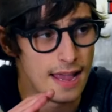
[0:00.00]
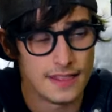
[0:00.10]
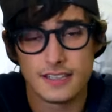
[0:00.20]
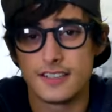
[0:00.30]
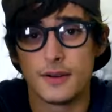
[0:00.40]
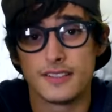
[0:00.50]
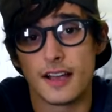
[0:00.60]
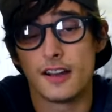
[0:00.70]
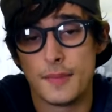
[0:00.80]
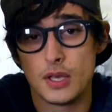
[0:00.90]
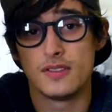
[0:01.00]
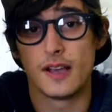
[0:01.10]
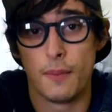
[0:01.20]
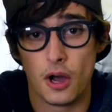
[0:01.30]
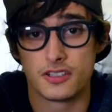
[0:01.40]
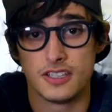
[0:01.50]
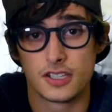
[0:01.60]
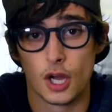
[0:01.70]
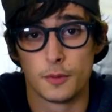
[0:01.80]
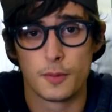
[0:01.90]
In this series, I'm going to be using epoxy
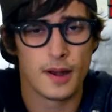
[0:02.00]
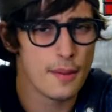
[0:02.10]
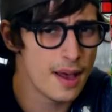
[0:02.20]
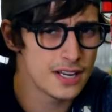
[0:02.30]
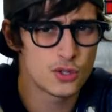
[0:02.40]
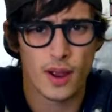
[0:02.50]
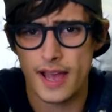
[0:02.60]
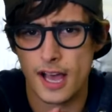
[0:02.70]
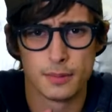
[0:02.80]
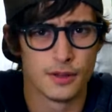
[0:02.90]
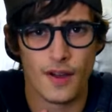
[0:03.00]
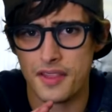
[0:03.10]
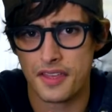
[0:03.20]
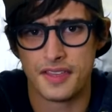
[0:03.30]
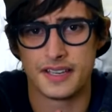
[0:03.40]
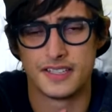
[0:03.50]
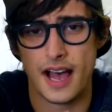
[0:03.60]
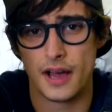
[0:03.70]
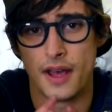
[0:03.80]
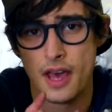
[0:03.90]
sculpts, but I might try a couple of other things
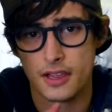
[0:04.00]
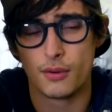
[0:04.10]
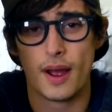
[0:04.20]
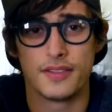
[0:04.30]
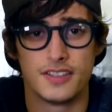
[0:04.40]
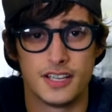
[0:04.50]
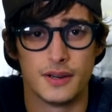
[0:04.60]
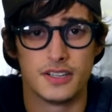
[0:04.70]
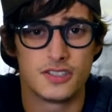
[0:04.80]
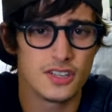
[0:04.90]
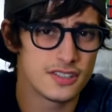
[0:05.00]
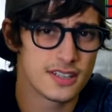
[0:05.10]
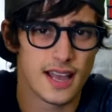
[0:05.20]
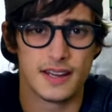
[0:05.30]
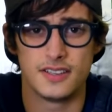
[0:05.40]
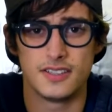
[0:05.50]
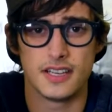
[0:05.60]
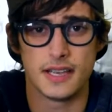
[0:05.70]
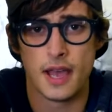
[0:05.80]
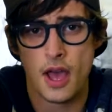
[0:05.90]
out throughout the series just to kind of
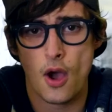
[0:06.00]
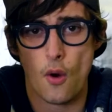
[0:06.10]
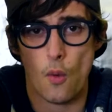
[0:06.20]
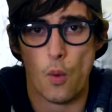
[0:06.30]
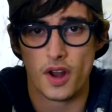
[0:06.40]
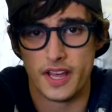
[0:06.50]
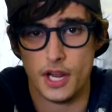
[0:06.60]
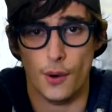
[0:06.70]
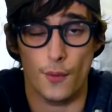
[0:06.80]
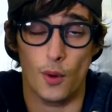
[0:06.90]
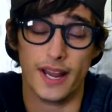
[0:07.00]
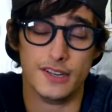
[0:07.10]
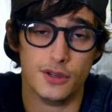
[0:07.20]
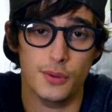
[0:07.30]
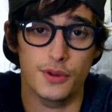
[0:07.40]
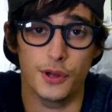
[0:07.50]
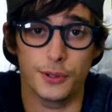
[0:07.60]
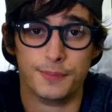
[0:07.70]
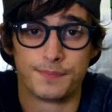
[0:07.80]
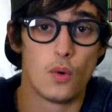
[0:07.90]
see what I know and what I don't
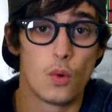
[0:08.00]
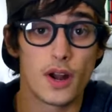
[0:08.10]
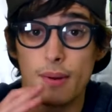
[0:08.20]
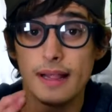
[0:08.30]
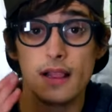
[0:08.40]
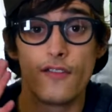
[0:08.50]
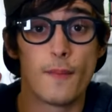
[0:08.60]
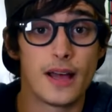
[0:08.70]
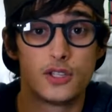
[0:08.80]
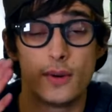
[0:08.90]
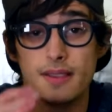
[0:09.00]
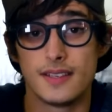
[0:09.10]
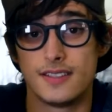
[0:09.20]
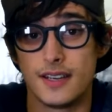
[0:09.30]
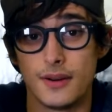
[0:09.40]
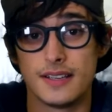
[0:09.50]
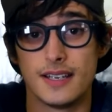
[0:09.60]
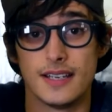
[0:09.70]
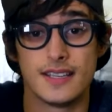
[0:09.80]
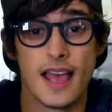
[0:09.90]
know. What I really love about doing this series
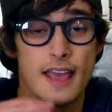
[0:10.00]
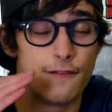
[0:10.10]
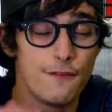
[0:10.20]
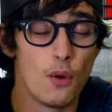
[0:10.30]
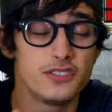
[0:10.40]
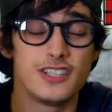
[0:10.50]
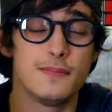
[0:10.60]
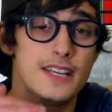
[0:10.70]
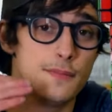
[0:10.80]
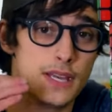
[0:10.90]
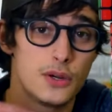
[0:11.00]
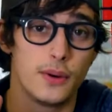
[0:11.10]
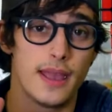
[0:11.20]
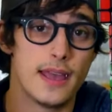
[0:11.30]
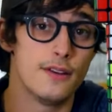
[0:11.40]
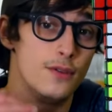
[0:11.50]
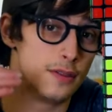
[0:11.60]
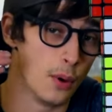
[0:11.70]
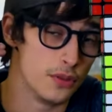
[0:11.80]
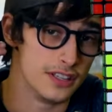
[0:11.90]
is it forces me to be creative
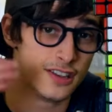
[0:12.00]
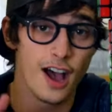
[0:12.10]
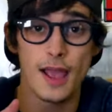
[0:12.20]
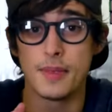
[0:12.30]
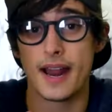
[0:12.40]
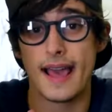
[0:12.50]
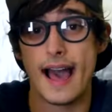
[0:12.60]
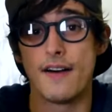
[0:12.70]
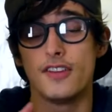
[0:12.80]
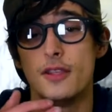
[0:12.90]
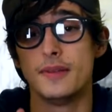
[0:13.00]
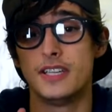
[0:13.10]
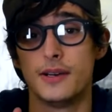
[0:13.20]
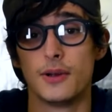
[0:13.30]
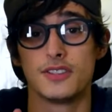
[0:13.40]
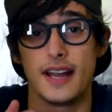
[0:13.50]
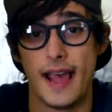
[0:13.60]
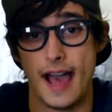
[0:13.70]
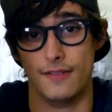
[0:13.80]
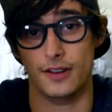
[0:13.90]
with both the time that I have and the materials that I
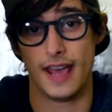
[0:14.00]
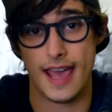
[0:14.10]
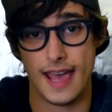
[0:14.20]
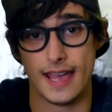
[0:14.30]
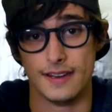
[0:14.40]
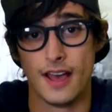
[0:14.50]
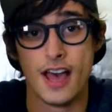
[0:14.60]
have on hand.